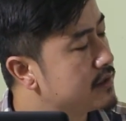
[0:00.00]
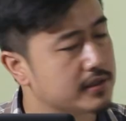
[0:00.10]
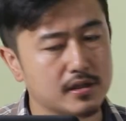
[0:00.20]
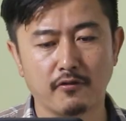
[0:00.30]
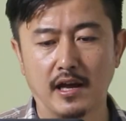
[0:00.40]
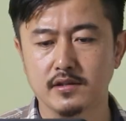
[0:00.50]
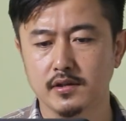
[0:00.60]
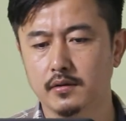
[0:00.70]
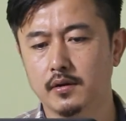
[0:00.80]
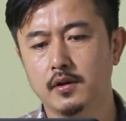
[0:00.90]

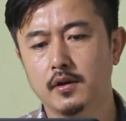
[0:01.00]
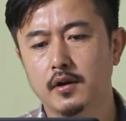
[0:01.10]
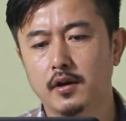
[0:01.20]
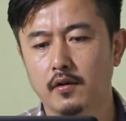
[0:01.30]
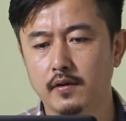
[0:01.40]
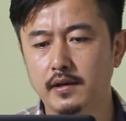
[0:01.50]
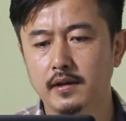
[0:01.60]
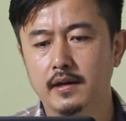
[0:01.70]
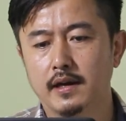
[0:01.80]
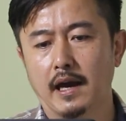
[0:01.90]
Stefansson. All right.
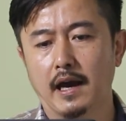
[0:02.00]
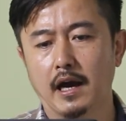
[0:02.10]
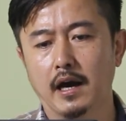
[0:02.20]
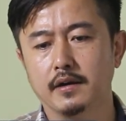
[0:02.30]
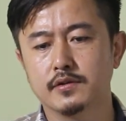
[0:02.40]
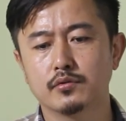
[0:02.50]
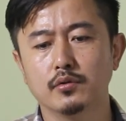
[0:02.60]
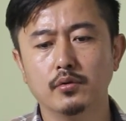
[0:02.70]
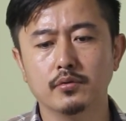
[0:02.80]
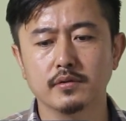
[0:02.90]

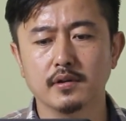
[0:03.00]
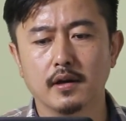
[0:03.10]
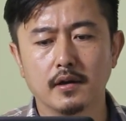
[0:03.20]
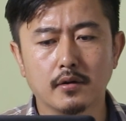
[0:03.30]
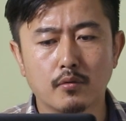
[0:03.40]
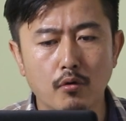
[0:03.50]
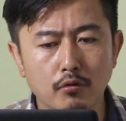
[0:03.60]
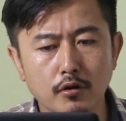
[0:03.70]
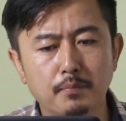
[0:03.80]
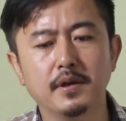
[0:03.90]
So
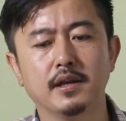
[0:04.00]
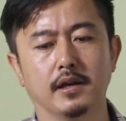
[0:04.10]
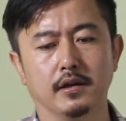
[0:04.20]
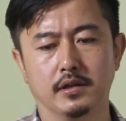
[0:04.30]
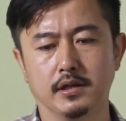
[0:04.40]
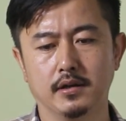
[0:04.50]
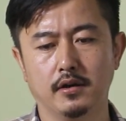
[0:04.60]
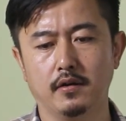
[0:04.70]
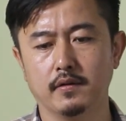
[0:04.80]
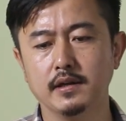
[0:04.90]
Cold War period,
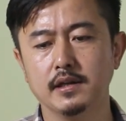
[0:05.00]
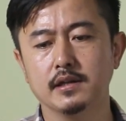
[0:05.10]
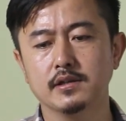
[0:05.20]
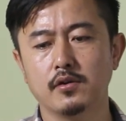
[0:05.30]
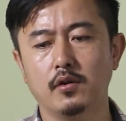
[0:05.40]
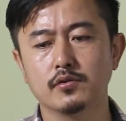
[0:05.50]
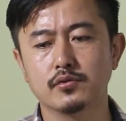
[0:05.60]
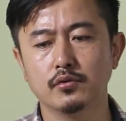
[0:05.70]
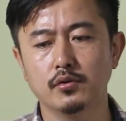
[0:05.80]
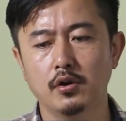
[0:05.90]
all right, it is
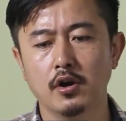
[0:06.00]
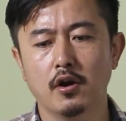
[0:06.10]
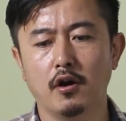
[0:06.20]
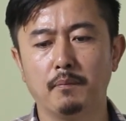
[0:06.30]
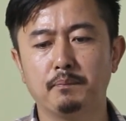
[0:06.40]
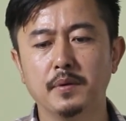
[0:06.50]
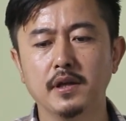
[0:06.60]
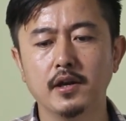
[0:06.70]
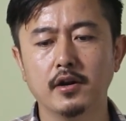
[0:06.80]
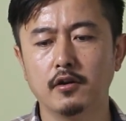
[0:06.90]
also a
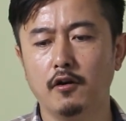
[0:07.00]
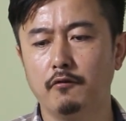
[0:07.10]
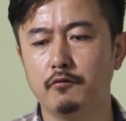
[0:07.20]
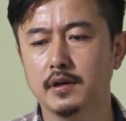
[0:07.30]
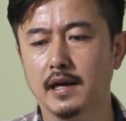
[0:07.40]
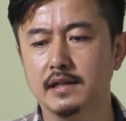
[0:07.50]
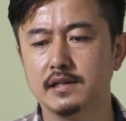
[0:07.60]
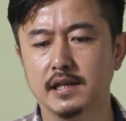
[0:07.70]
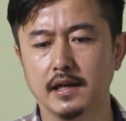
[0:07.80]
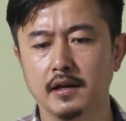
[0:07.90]
period of, we can
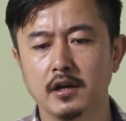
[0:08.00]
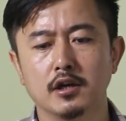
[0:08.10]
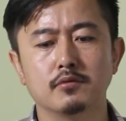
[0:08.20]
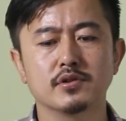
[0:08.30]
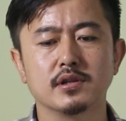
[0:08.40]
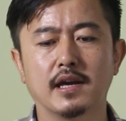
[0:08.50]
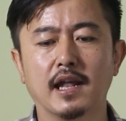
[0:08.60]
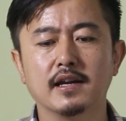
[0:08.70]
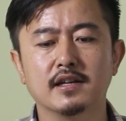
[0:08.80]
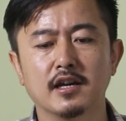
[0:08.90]
say, it was
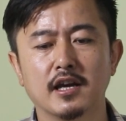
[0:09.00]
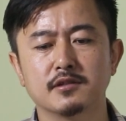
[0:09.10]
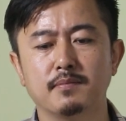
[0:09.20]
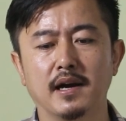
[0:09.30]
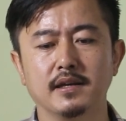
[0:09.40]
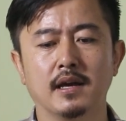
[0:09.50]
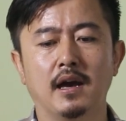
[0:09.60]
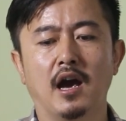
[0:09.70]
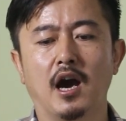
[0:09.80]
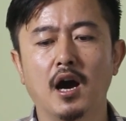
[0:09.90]
characterized by
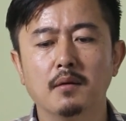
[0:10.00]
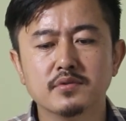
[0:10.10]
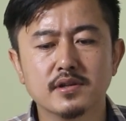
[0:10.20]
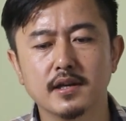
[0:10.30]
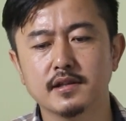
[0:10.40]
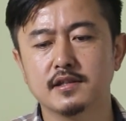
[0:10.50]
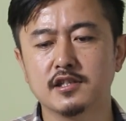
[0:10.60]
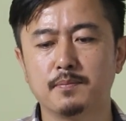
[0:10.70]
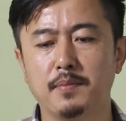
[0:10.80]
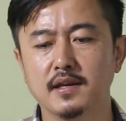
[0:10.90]
arms race,
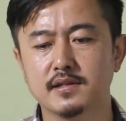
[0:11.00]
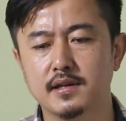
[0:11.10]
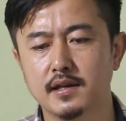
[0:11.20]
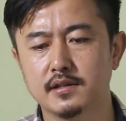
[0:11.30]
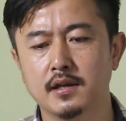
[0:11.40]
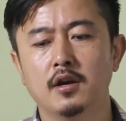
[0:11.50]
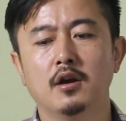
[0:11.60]
space race,